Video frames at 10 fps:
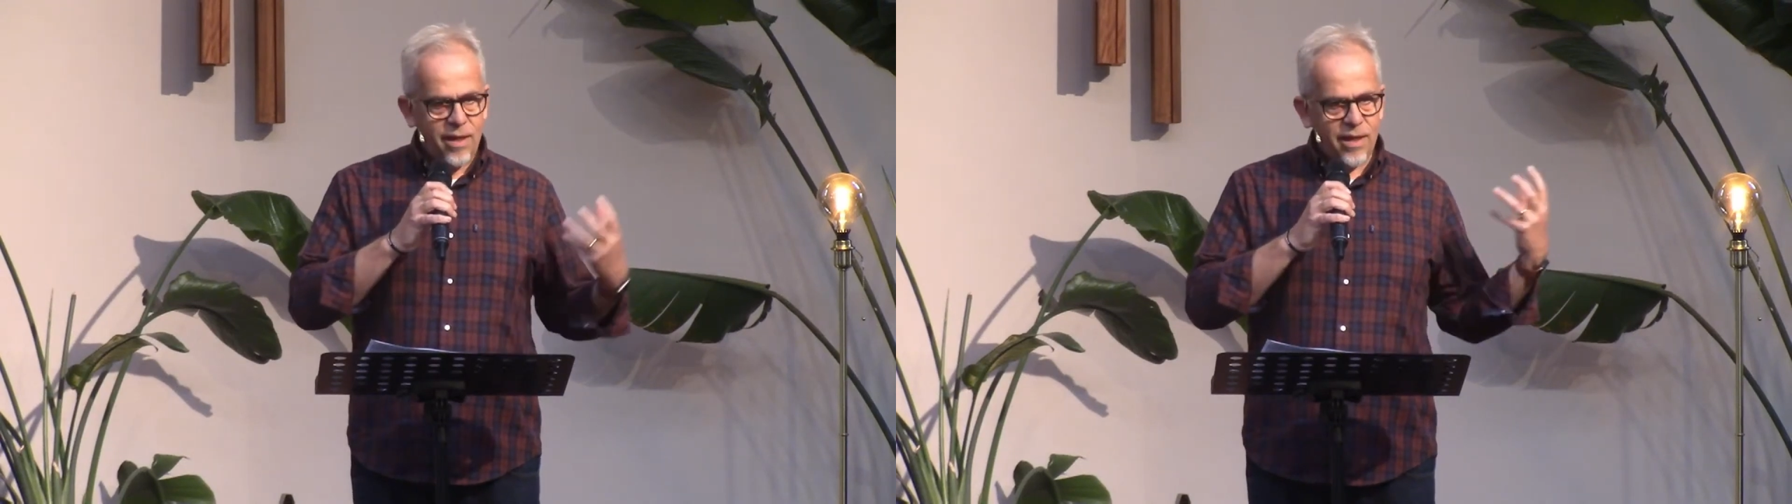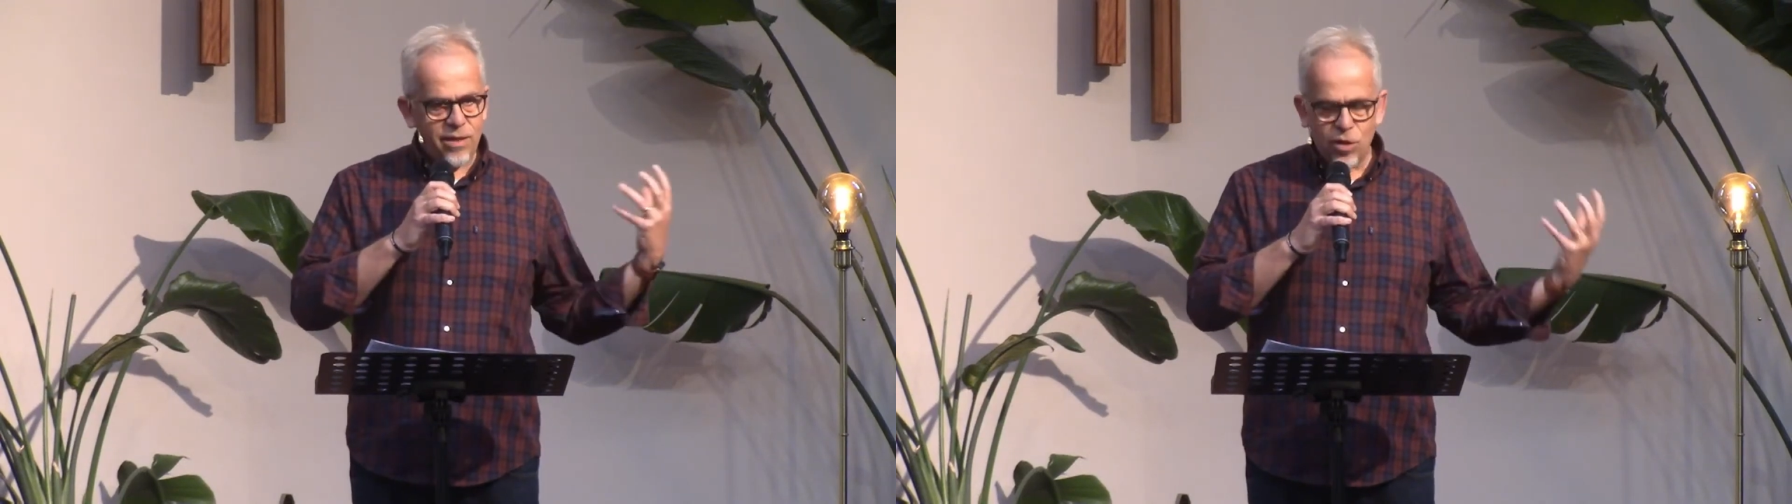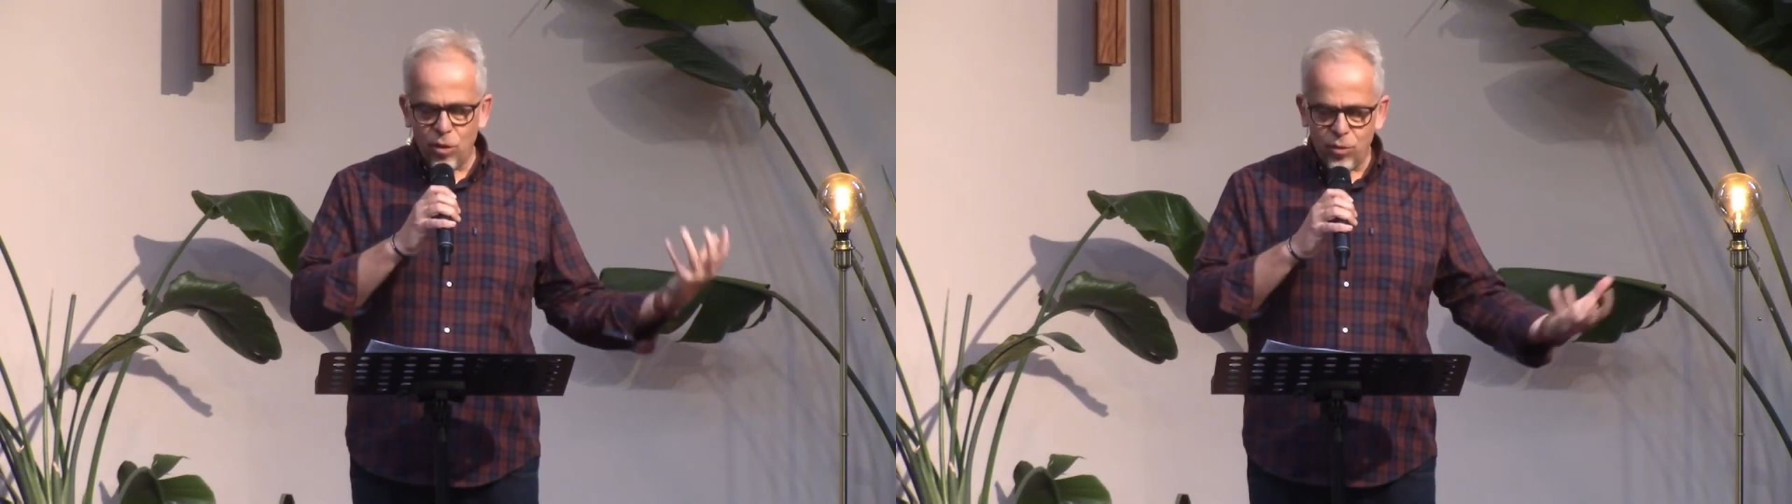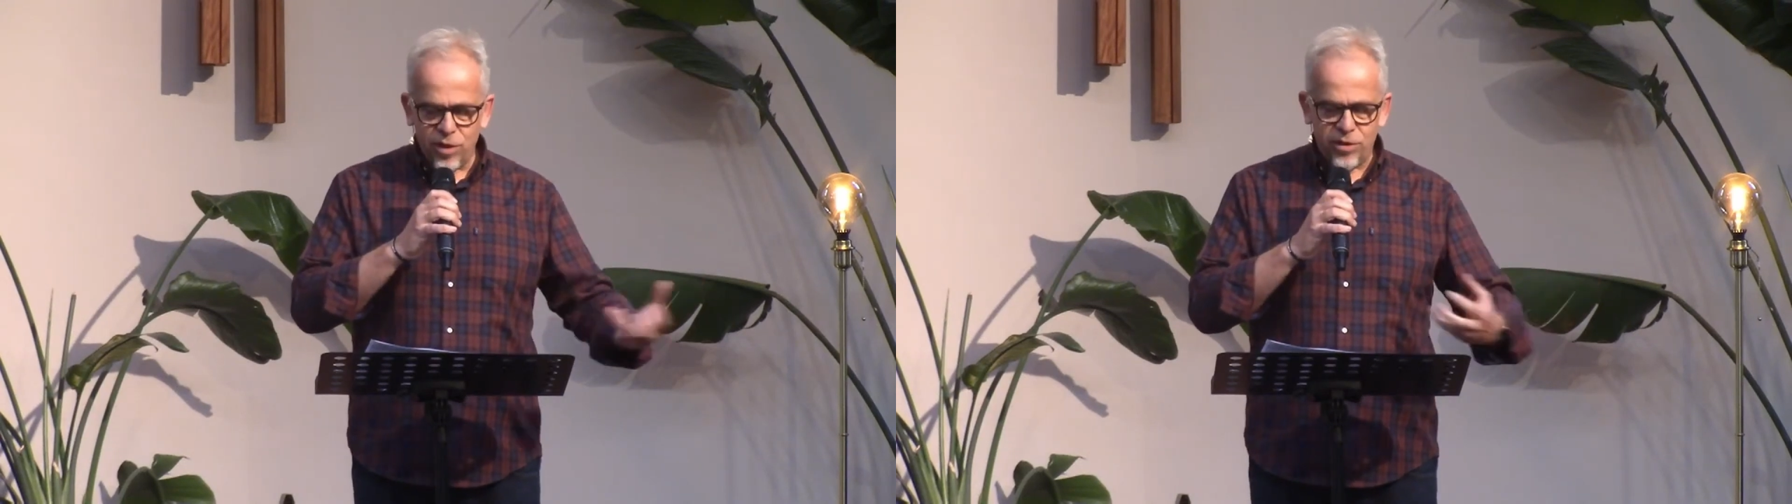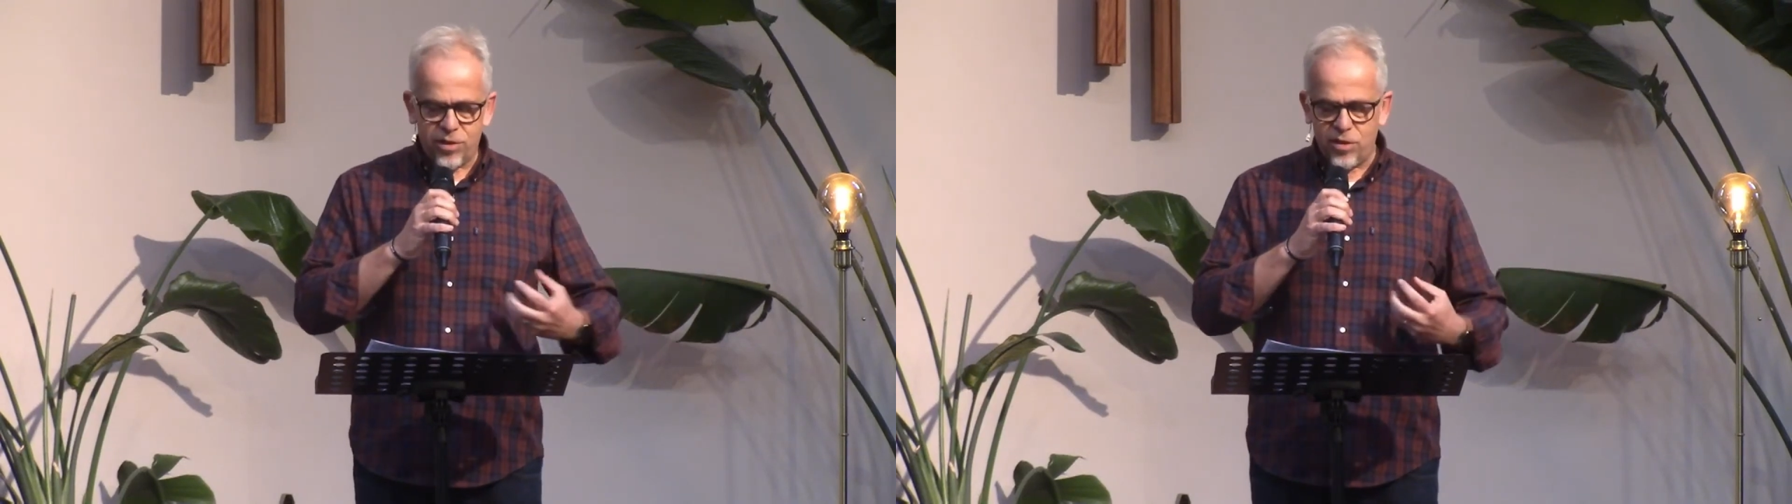he told
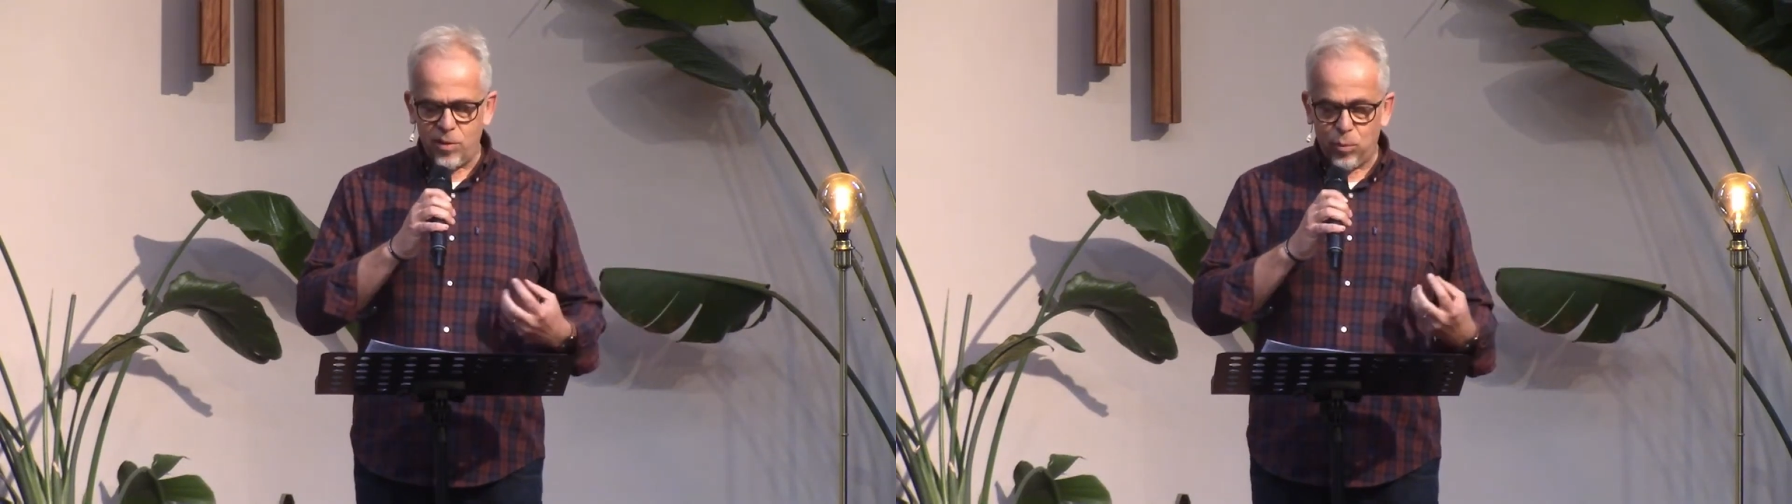us to